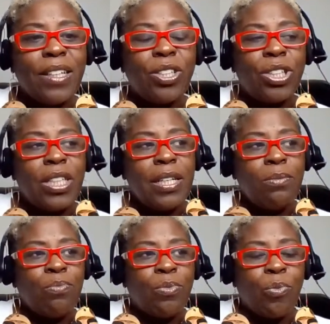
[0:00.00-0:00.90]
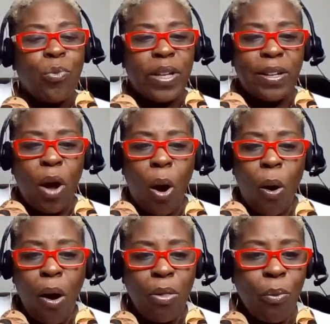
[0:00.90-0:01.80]
She went
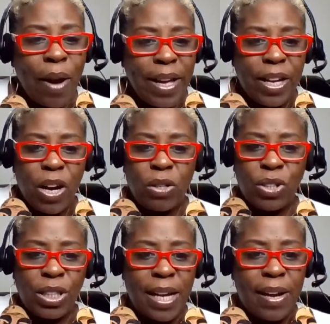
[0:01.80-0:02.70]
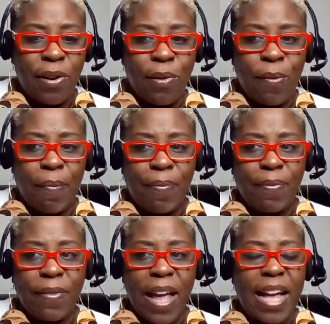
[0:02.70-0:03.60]
all the way in her shell
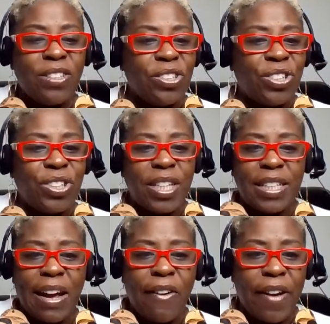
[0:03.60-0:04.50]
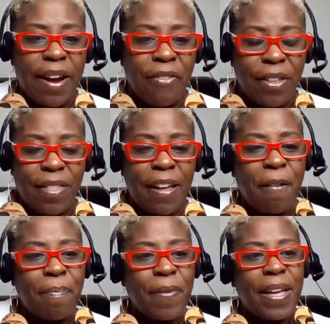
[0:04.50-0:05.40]
and just shut down everything.